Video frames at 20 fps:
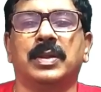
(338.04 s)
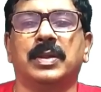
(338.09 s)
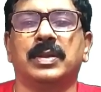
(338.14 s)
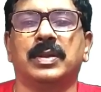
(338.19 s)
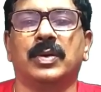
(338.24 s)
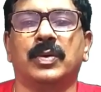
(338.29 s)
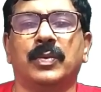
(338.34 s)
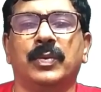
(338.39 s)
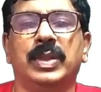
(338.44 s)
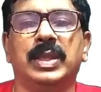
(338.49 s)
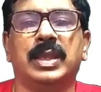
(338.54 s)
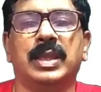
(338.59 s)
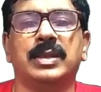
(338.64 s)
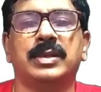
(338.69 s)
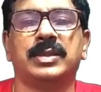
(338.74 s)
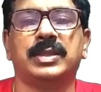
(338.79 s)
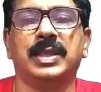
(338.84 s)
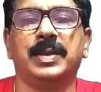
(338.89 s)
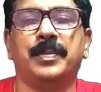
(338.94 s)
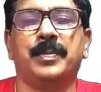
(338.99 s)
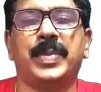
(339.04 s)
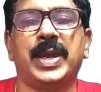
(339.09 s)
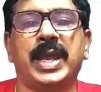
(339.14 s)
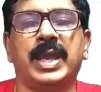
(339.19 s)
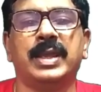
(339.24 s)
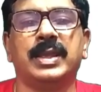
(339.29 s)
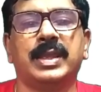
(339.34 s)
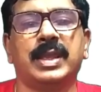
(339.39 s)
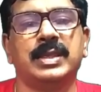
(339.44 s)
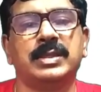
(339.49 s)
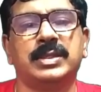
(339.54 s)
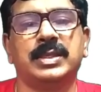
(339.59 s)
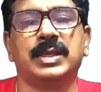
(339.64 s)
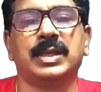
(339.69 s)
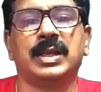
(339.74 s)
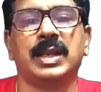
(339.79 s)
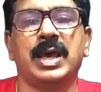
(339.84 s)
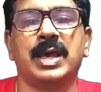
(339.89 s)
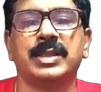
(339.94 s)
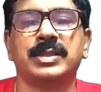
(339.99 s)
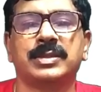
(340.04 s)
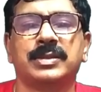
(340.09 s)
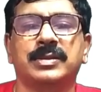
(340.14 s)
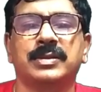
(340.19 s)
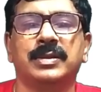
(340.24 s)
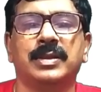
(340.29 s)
We can say bank as a class,